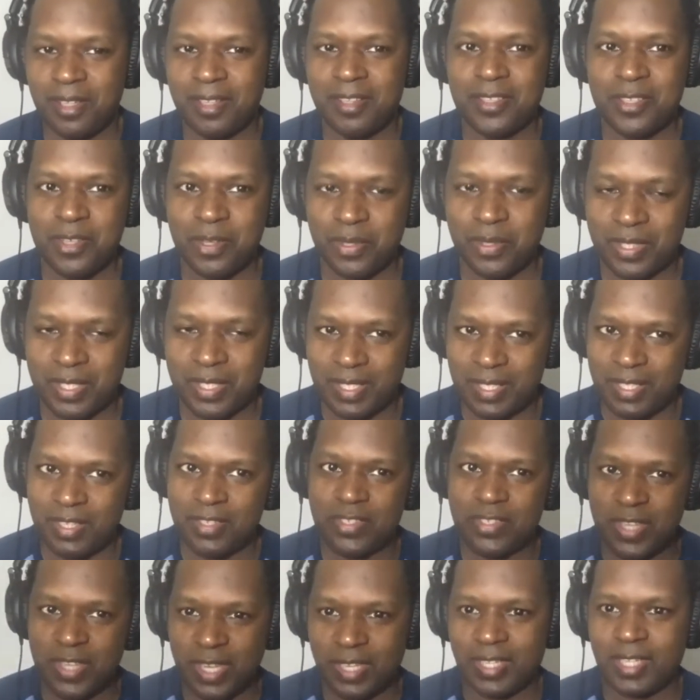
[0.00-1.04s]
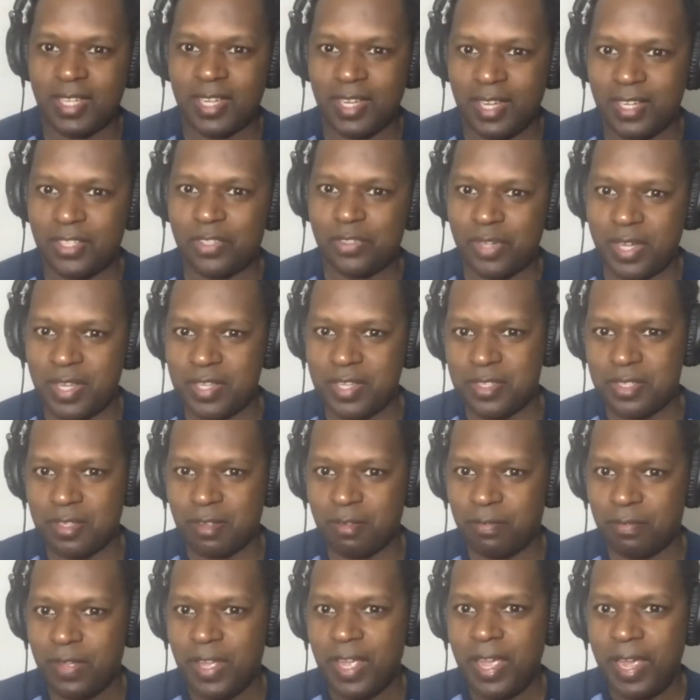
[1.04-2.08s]
So there's that contrast
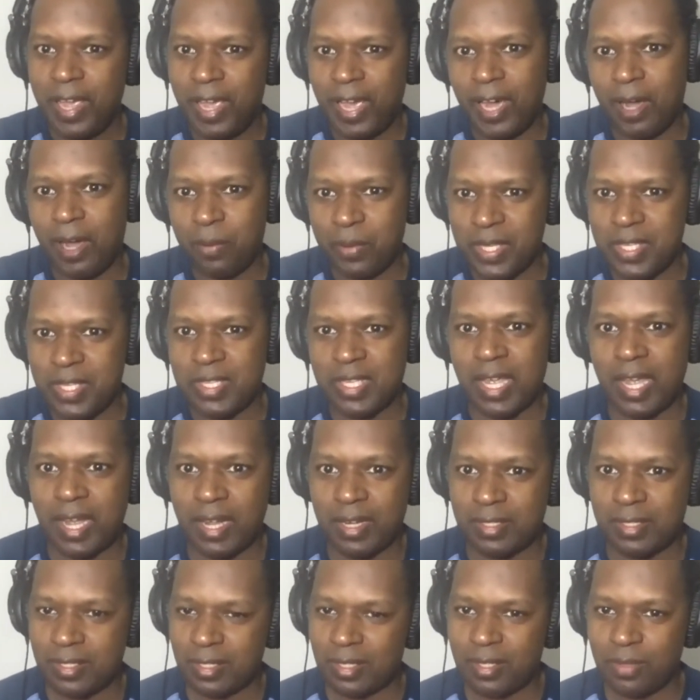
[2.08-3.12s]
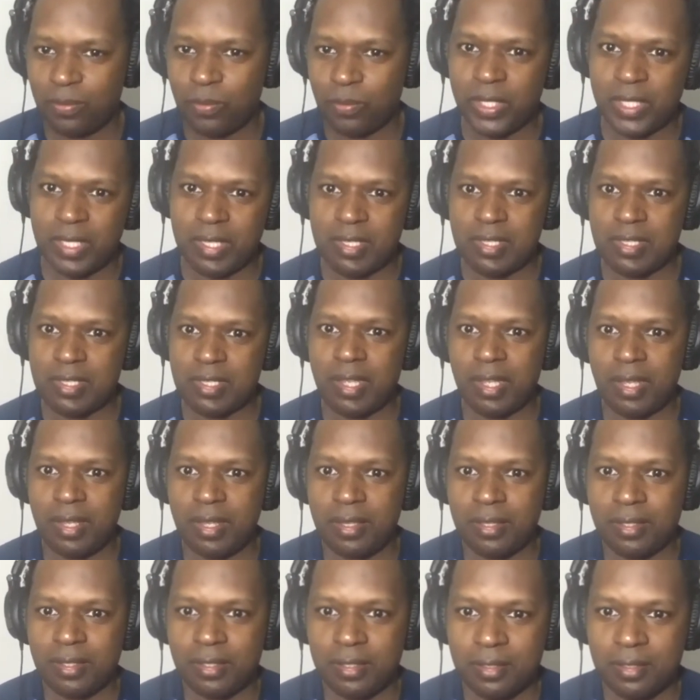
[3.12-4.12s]
of how he's acting and what he's saying.